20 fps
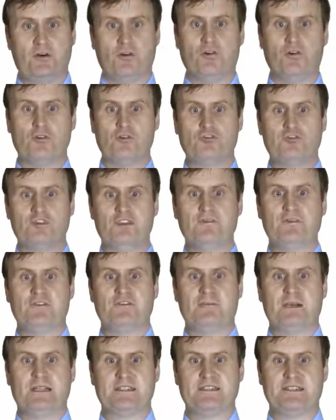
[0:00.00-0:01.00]
or group
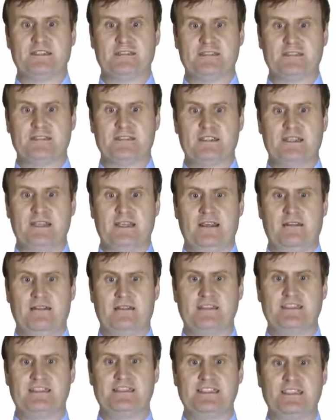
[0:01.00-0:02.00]
of muscles
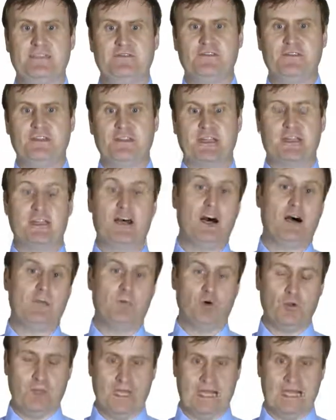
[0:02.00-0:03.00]
that stiffen an arm
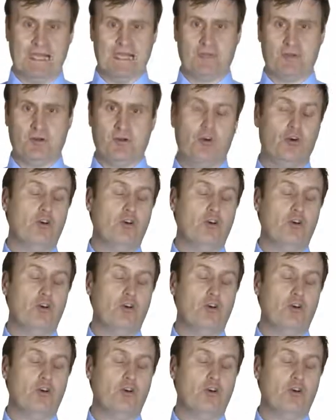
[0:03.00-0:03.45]
or leg